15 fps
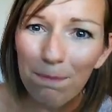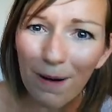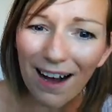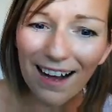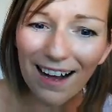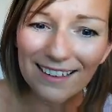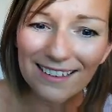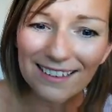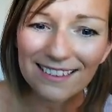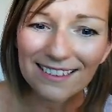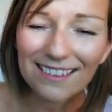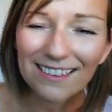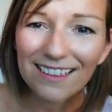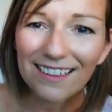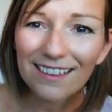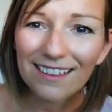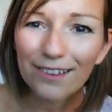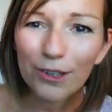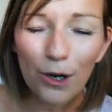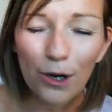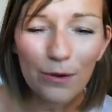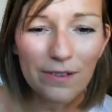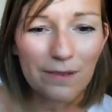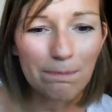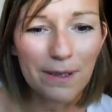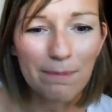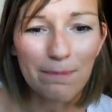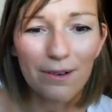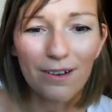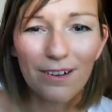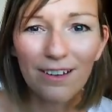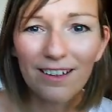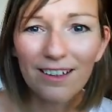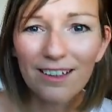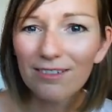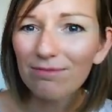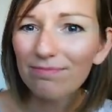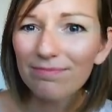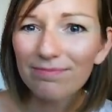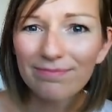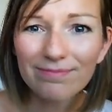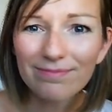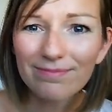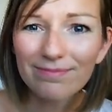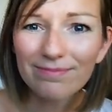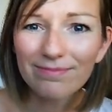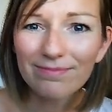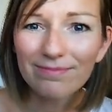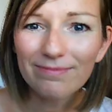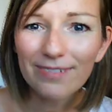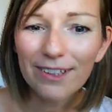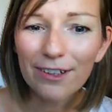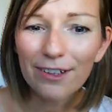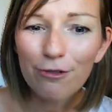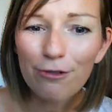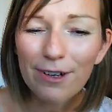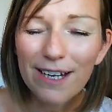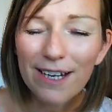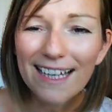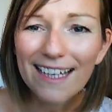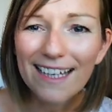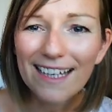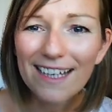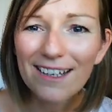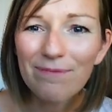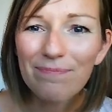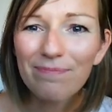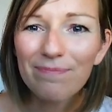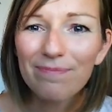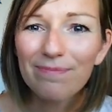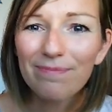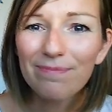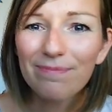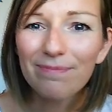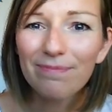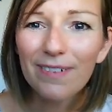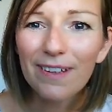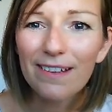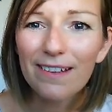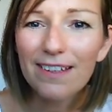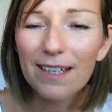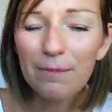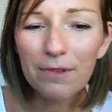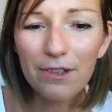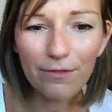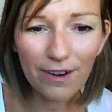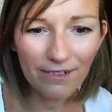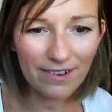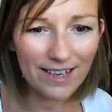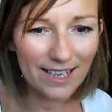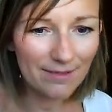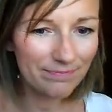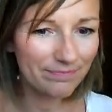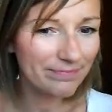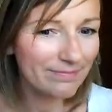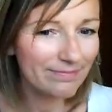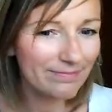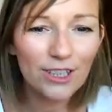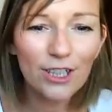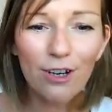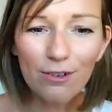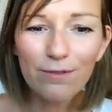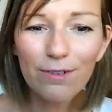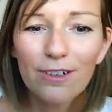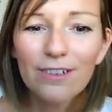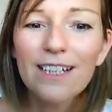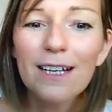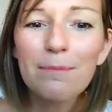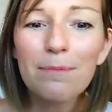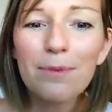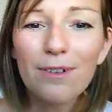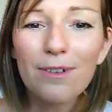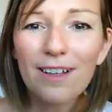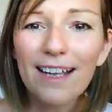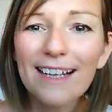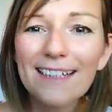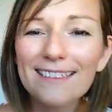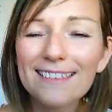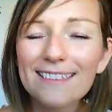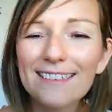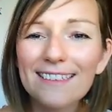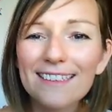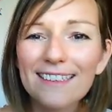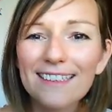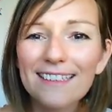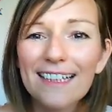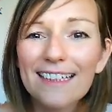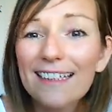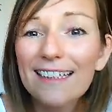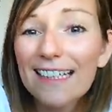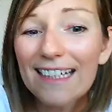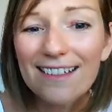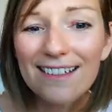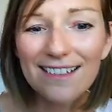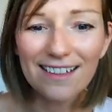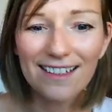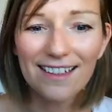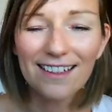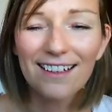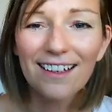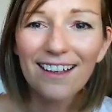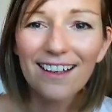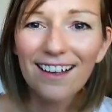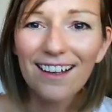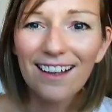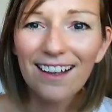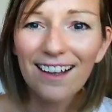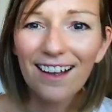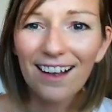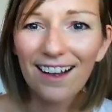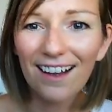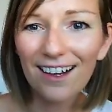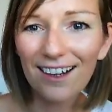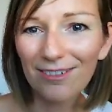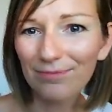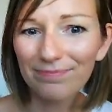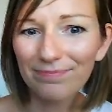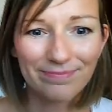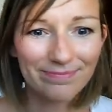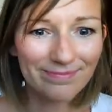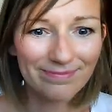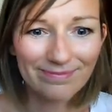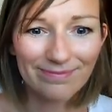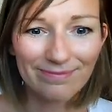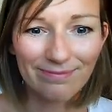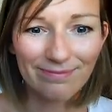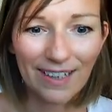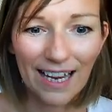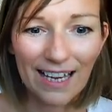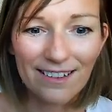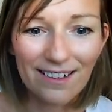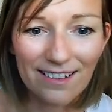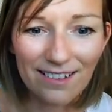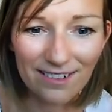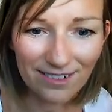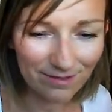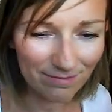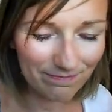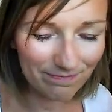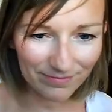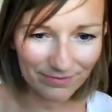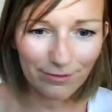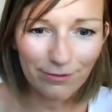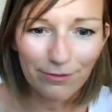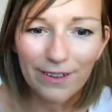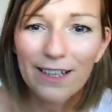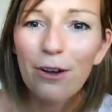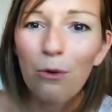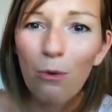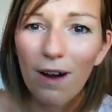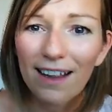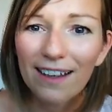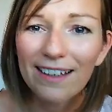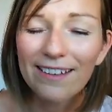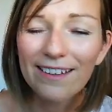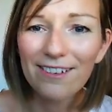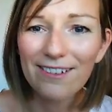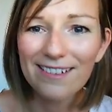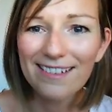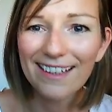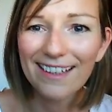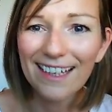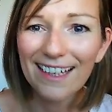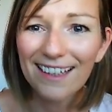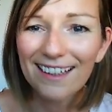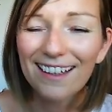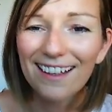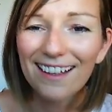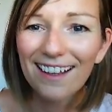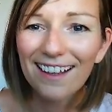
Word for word: but those people really seemed very comfortable and and easy um, and then feeling well in their skin